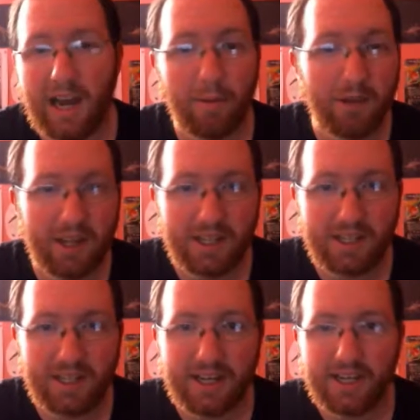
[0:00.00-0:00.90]
I will
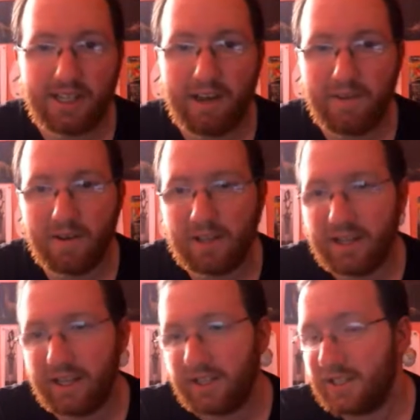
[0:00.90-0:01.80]
hesitate to say a few
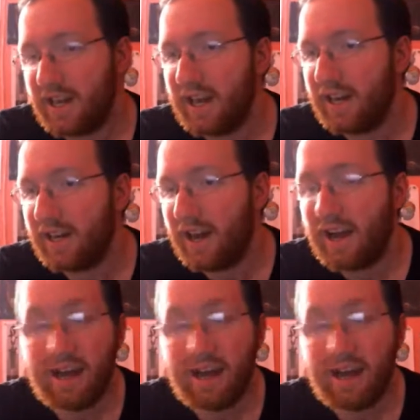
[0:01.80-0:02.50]
things, and